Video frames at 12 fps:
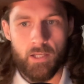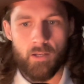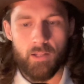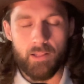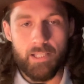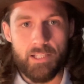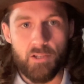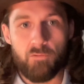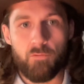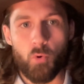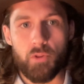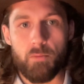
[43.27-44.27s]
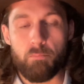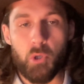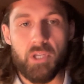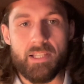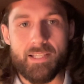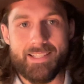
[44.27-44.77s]
link for the
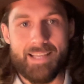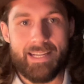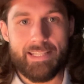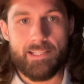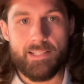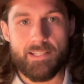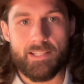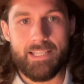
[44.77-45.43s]
booking settings